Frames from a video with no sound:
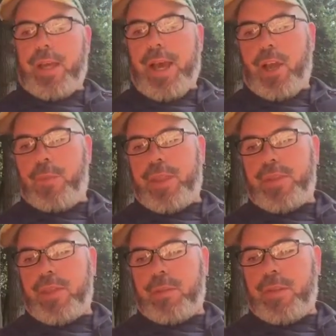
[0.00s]
I hope
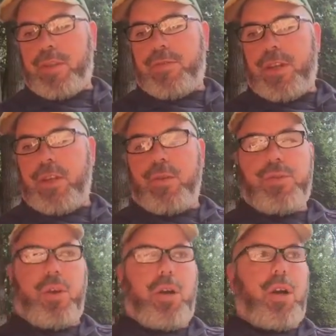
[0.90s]
that some of these
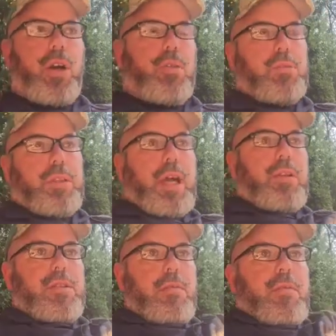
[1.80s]
videos are well,
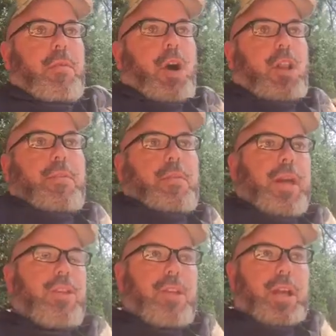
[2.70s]
not some of them, all of them
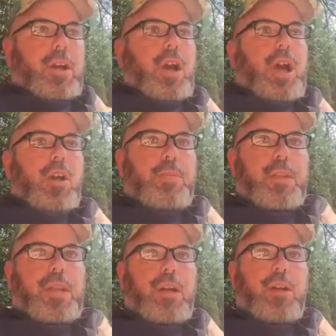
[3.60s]
actually. I hope
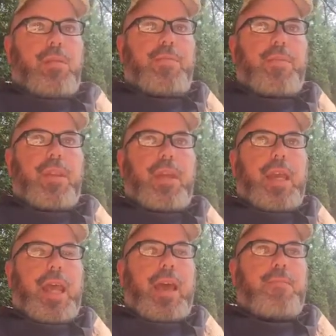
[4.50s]
that they are
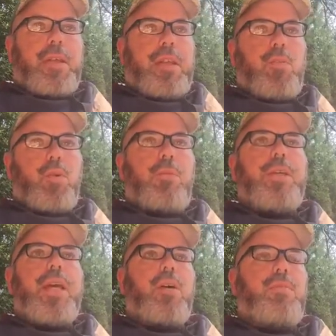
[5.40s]
and have been and will
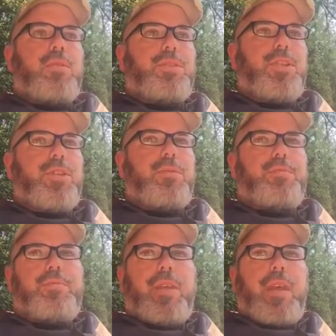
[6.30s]
be helpful to you
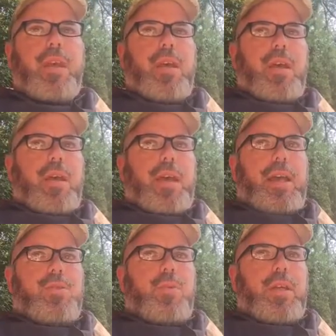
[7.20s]

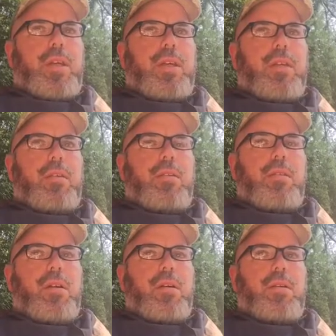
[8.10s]
as we
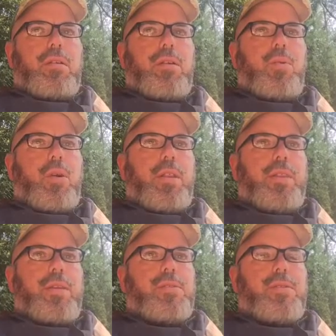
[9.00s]
go on
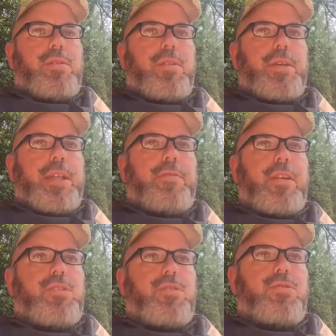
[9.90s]
this
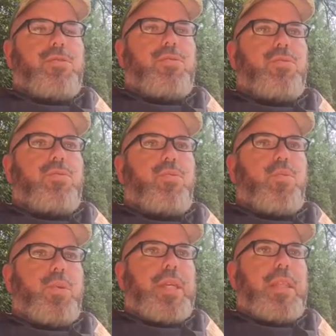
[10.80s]
adventure to
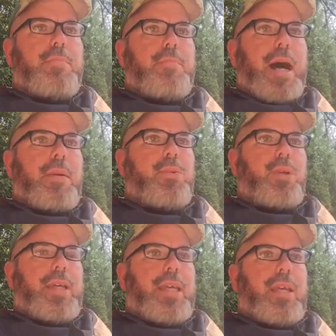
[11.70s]
read the
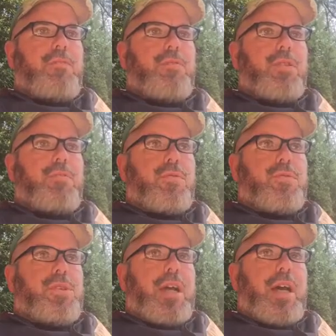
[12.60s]
Bible again for the
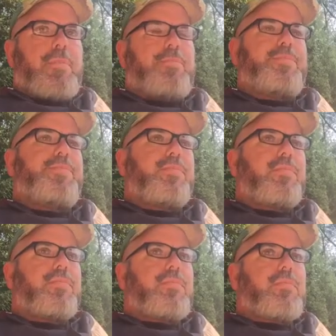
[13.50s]
first time
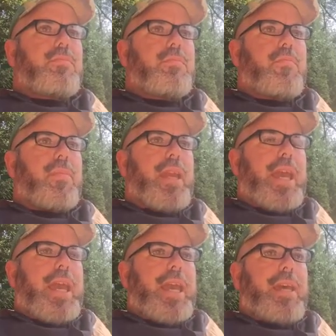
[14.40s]

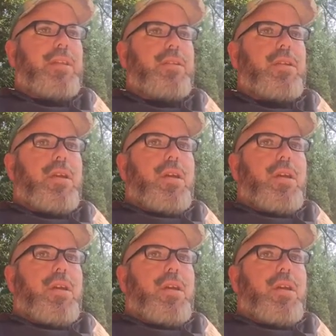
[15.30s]
and